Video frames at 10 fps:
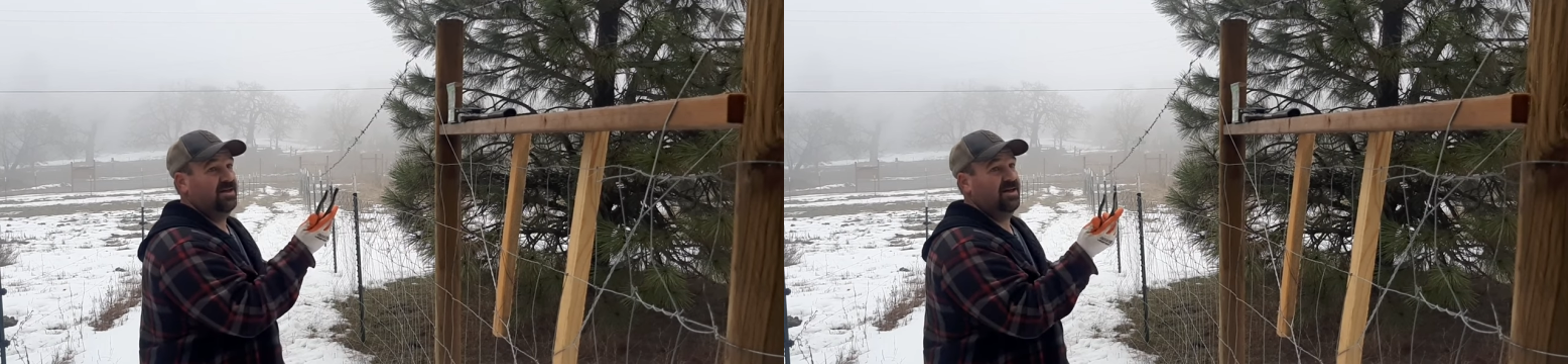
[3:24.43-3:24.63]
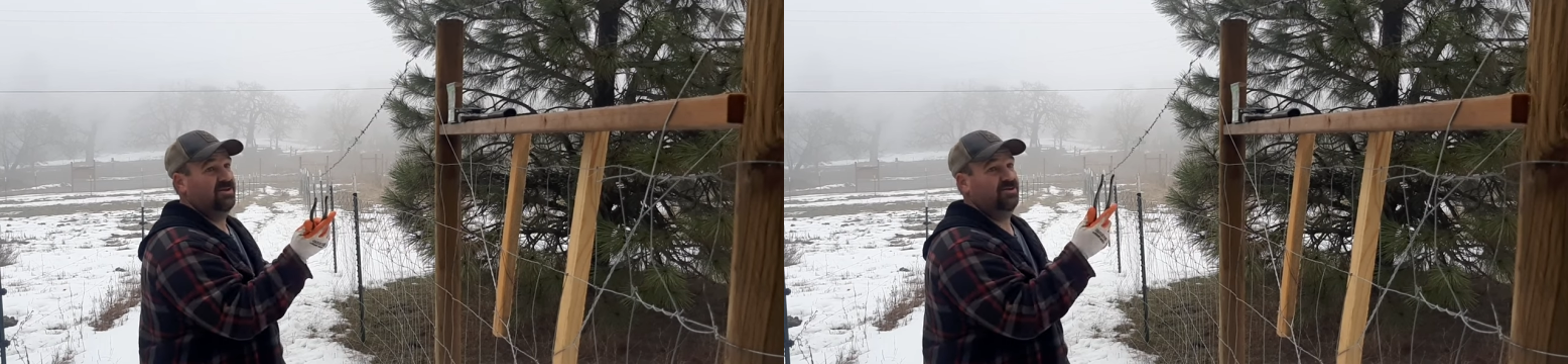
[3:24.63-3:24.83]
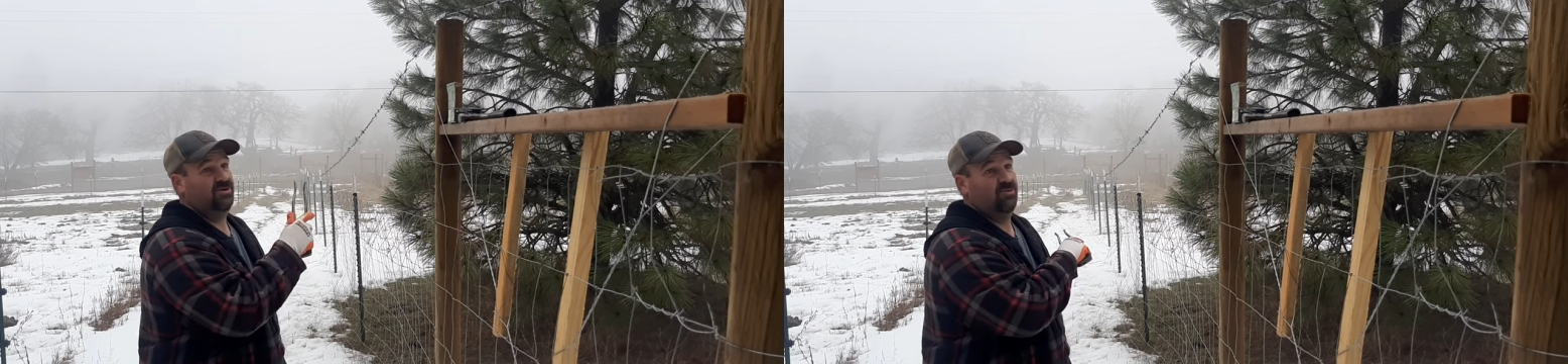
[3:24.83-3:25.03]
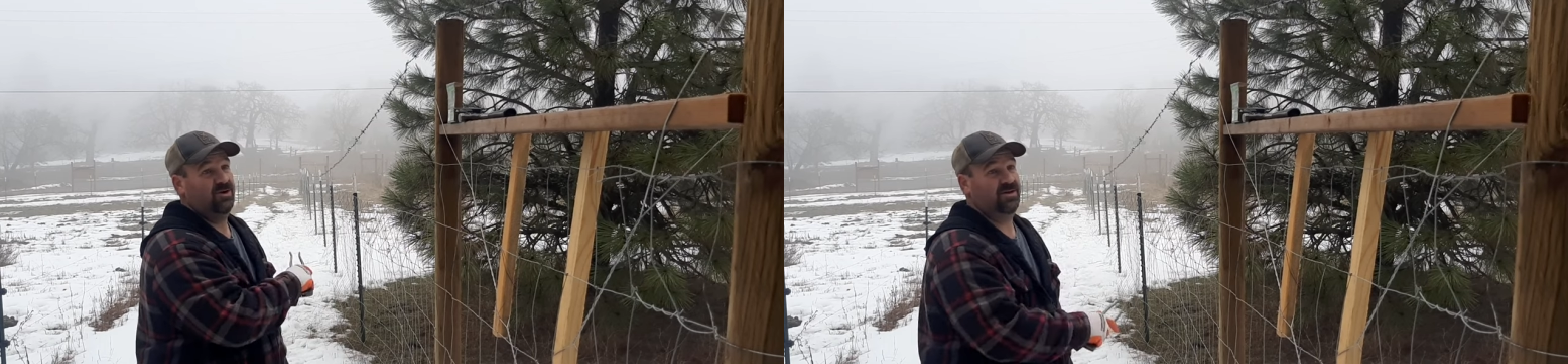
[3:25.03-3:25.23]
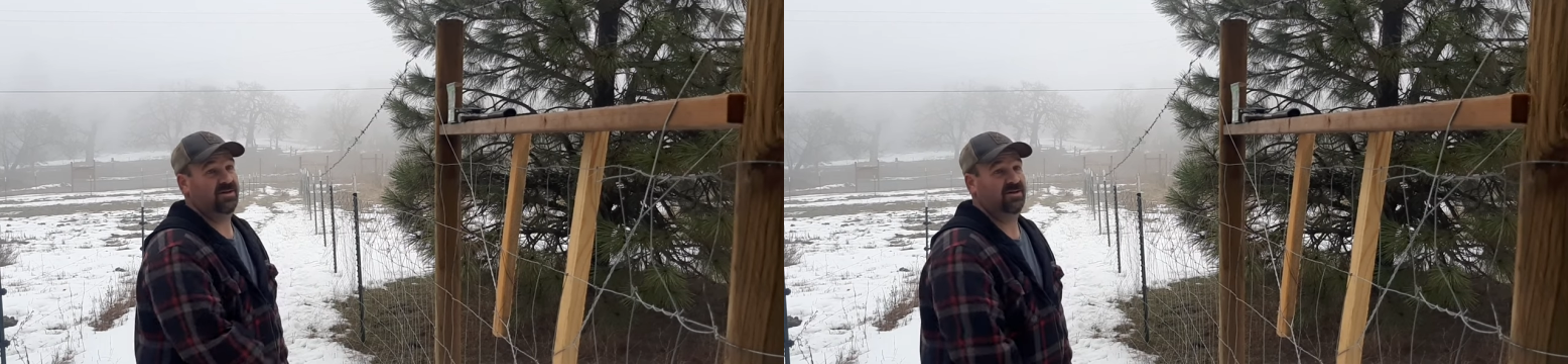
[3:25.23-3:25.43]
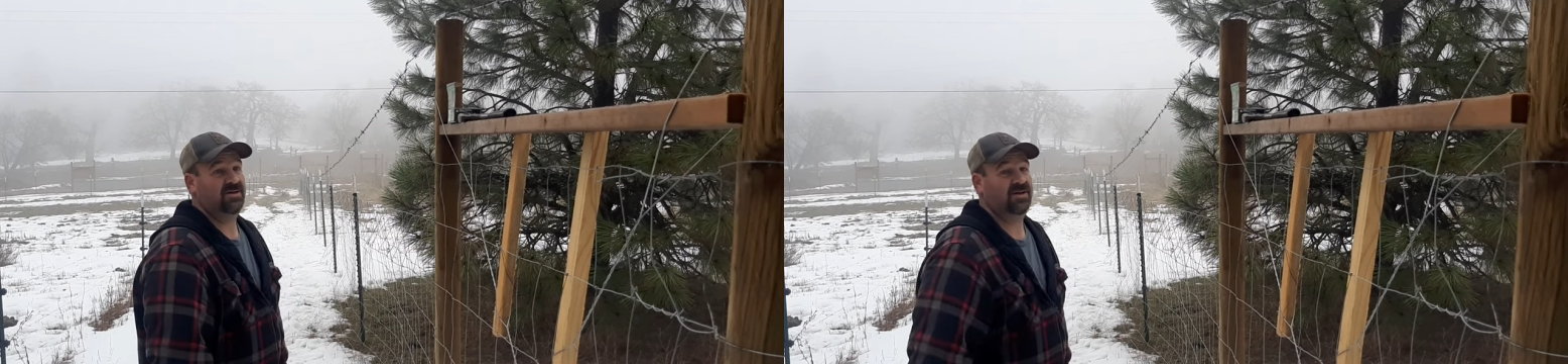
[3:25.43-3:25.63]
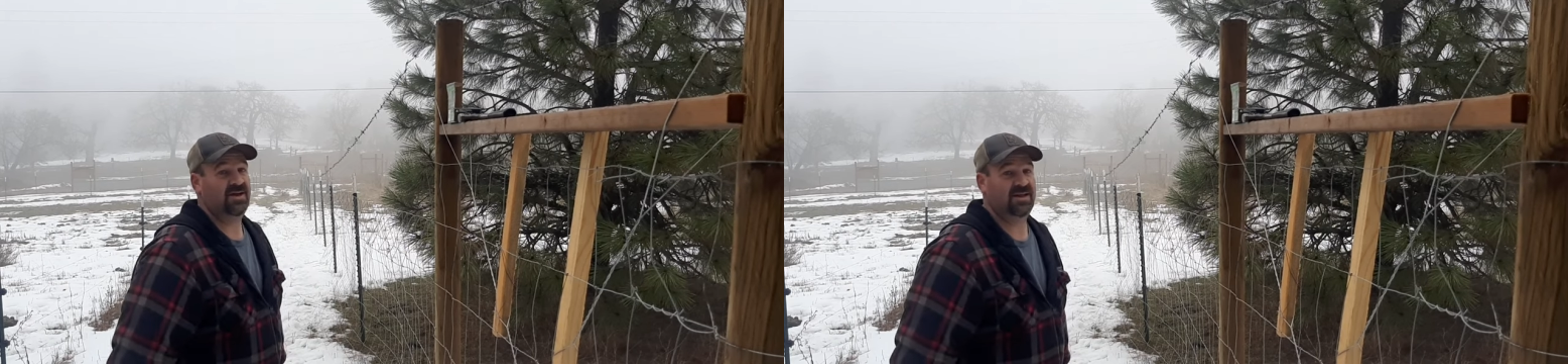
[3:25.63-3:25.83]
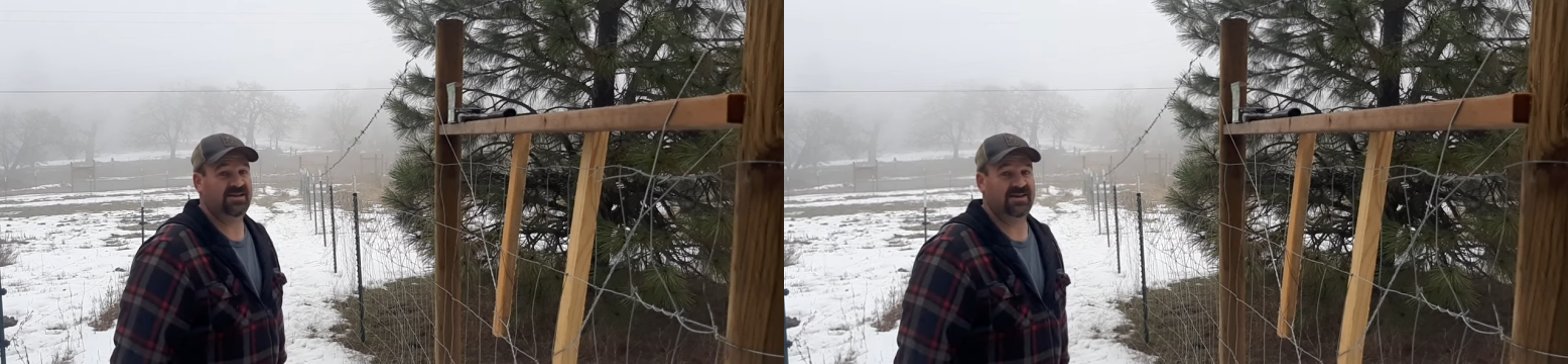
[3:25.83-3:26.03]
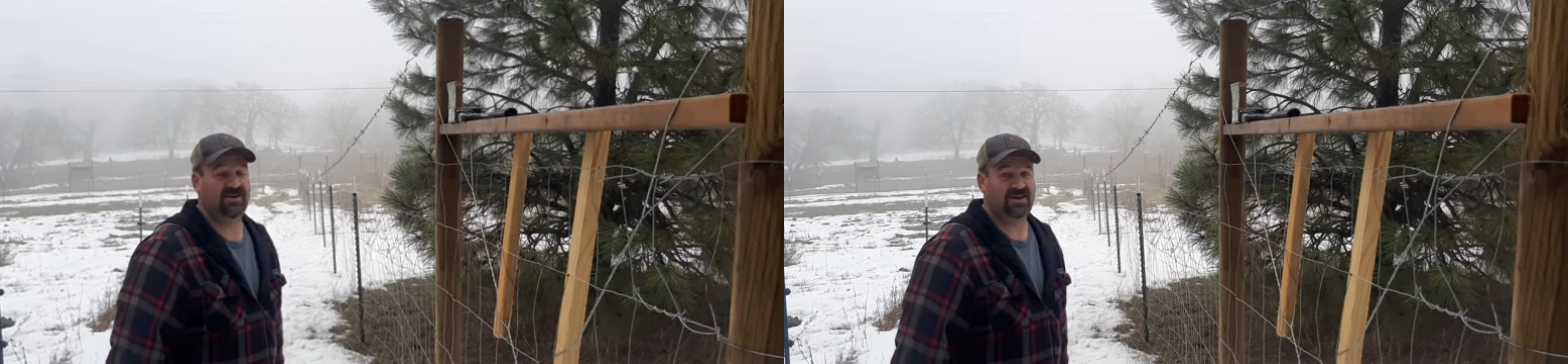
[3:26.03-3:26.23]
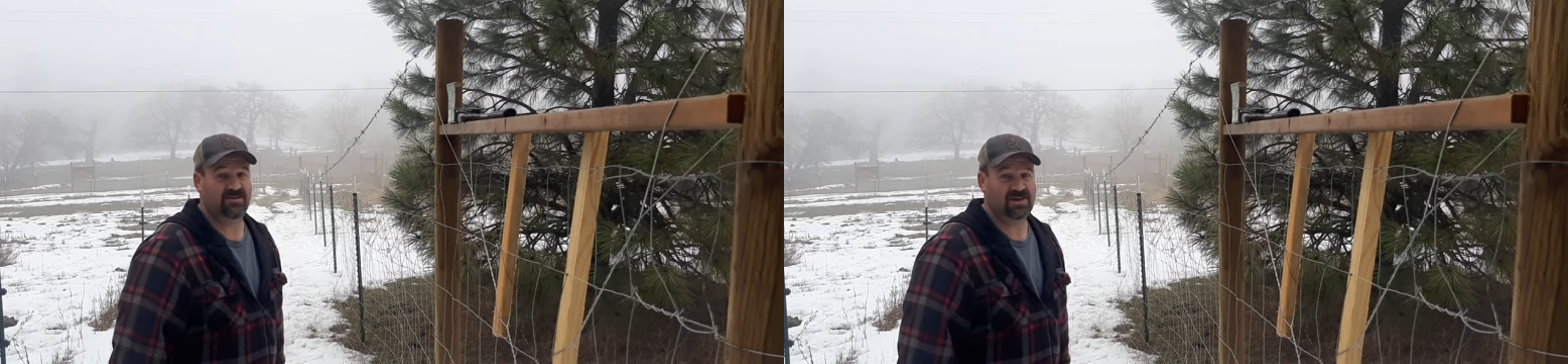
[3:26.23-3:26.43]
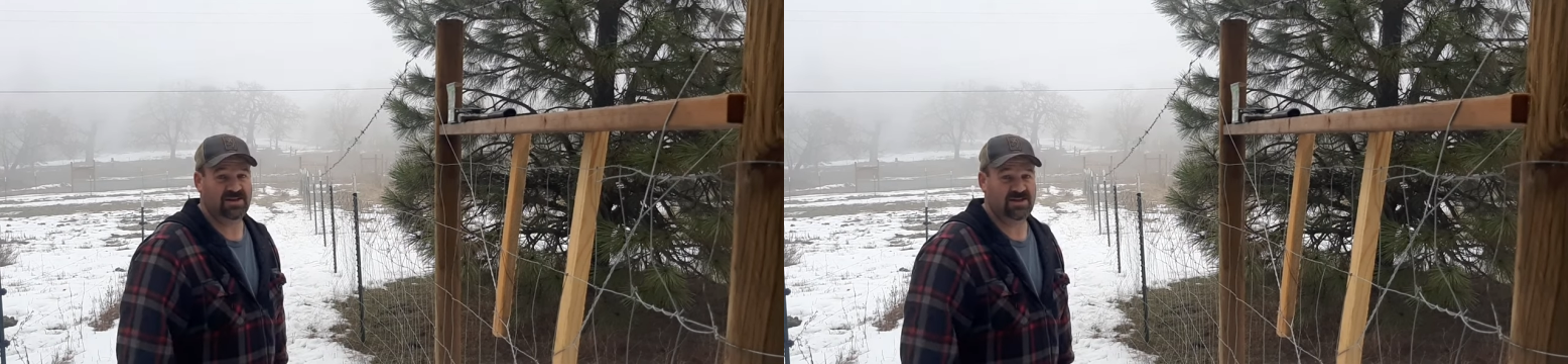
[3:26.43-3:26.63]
I usually run it and that's how I get my